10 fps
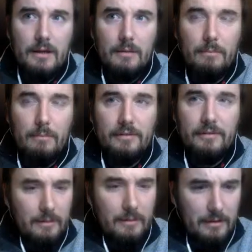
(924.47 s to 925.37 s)
mess it up,
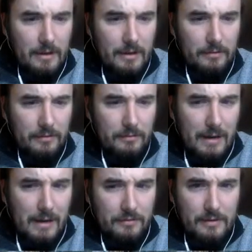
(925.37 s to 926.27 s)
by the way, as far as
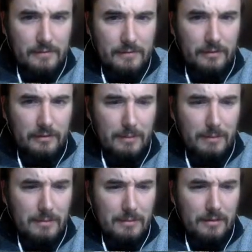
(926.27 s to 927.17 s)
mastodon versus
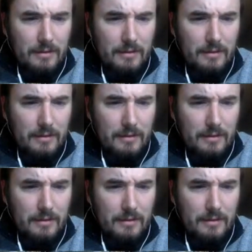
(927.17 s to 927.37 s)
mammoth.